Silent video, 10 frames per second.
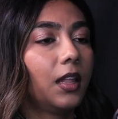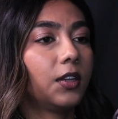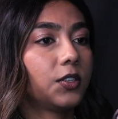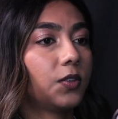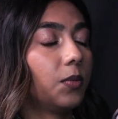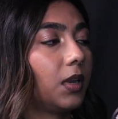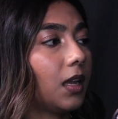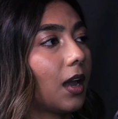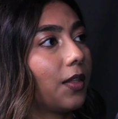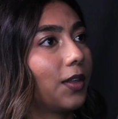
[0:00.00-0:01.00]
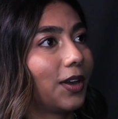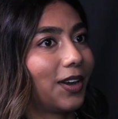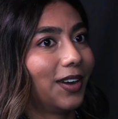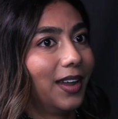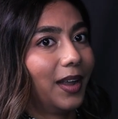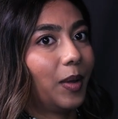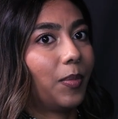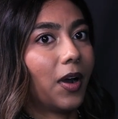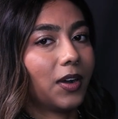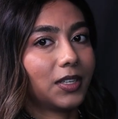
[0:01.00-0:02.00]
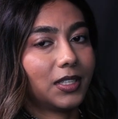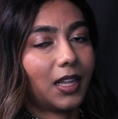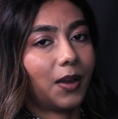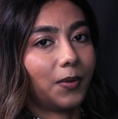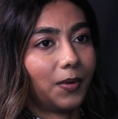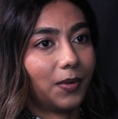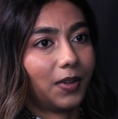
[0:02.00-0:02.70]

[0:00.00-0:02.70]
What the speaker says: There's so many other parts that